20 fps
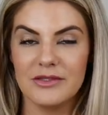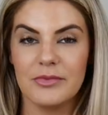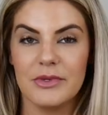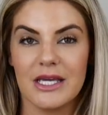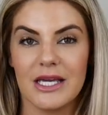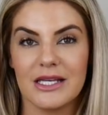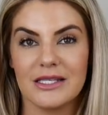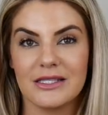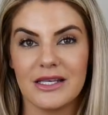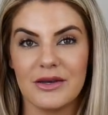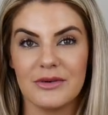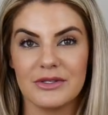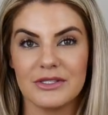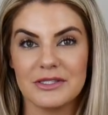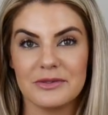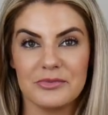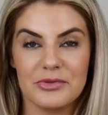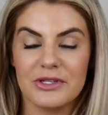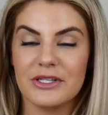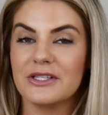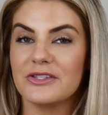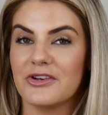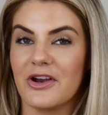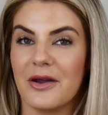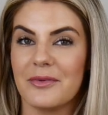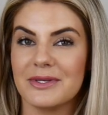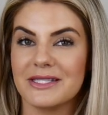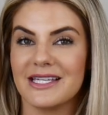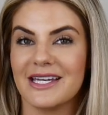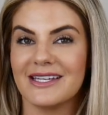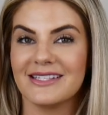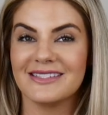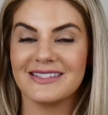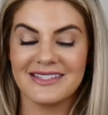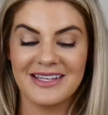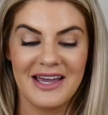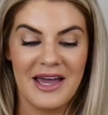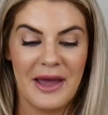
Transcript: because I was pretty traumatized.